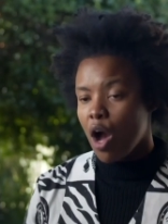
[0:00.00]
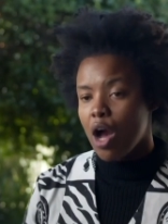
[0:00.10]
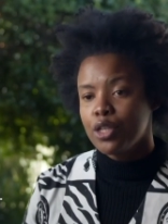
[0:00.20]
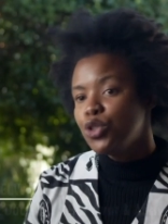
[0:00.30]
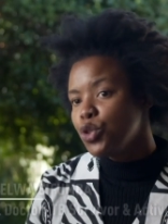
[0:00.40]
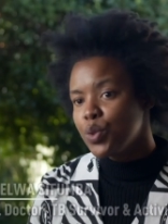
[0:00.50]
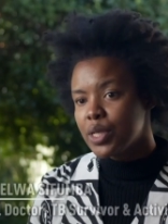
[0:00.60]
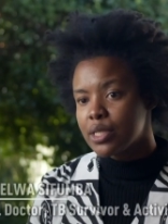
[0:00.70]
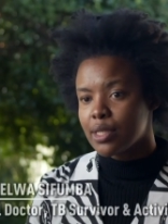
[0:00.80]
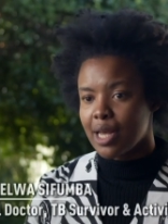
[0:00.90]
can't do
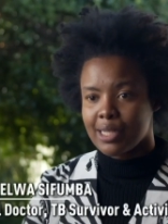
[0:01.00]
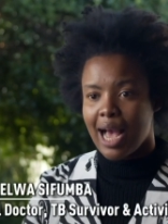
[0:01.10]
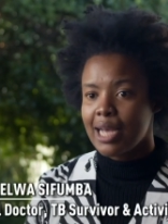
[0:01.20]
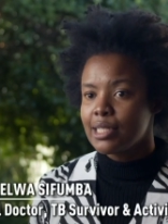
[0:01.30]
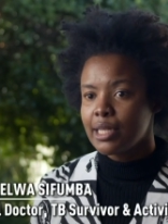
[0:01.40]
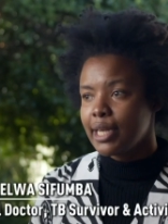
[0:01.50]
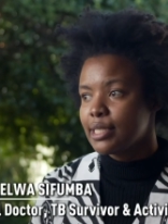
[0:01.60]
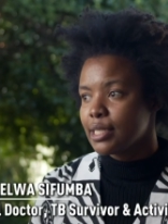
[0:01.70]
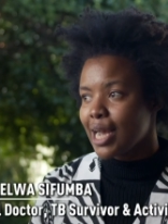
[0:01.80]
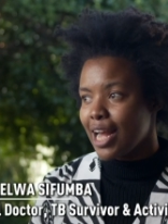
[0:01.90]
this as
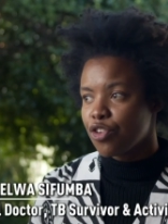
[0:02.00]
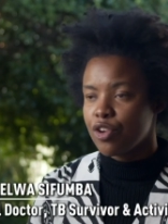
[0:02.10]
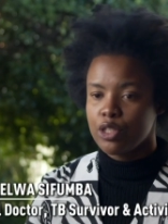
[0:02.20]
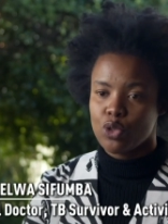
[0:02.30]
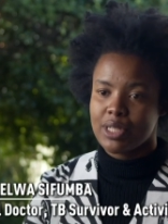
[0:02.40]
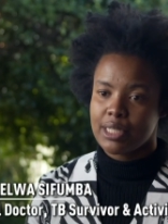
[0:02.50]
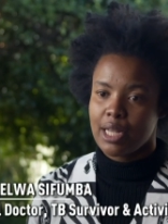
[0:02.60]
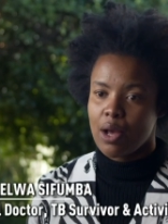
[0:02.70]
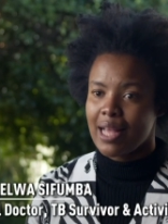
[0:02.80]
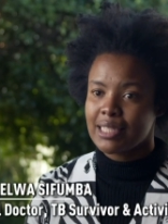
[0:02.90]
isolated countries or as,
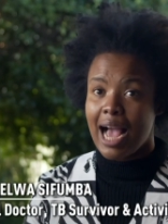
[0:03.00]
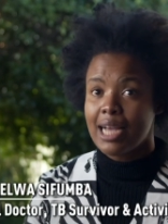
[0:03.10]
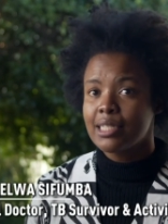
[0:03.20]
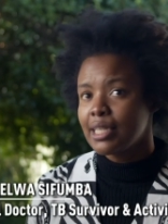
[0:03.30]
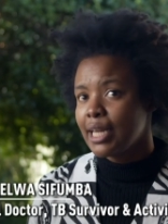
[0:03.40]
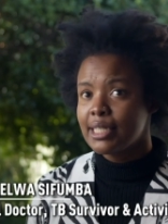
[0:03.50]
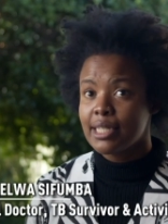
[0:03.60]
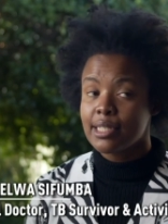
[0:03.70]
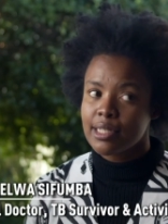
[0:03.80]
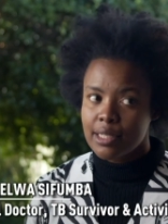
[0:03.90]
as
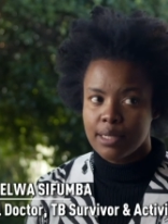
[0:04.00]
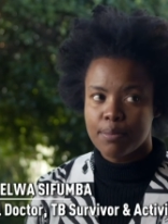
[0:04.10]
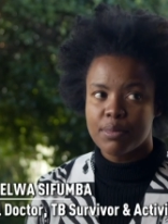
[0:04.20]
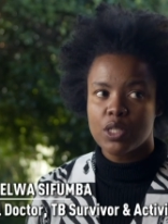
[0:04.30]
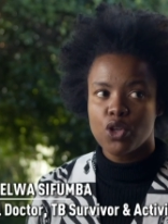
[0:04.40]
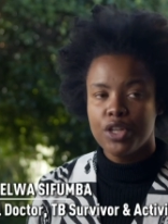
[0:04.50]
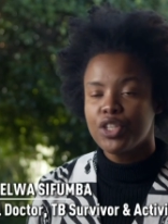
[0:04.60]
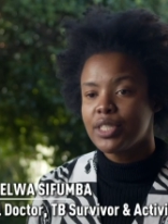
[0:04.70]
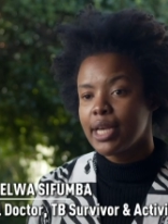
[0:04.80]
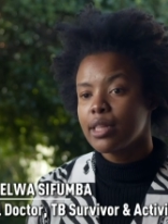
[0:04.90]
isolated systems. It's going
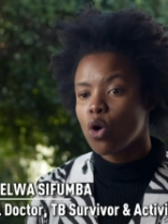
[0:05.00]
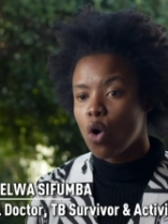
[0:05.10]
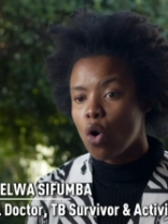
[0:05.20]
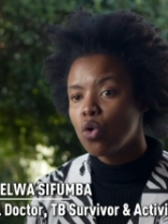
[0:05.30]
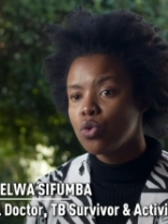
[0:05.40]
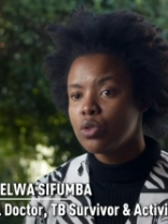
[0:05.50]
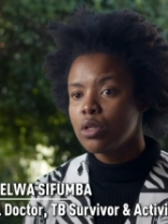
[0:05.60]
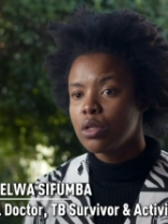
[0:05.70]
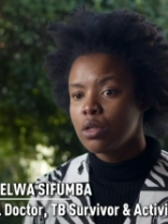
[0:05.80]
to take the whole